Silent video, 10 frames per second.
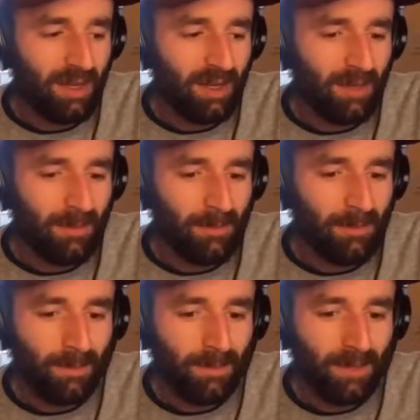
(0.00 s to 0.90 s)

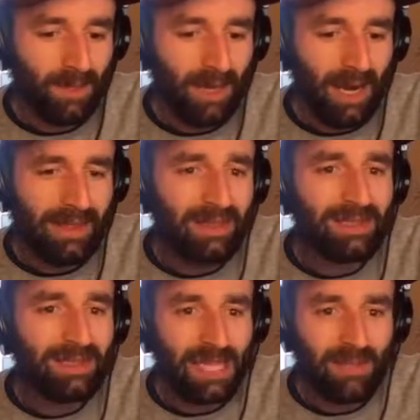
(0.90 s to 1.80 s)
I think
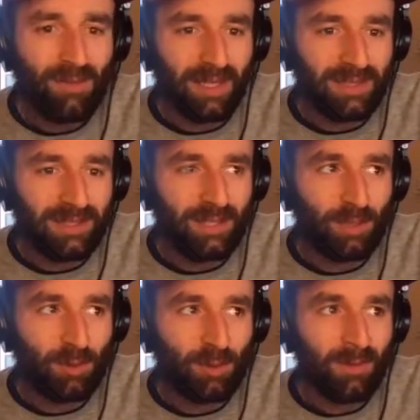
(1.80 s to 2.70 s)
the set of things that you,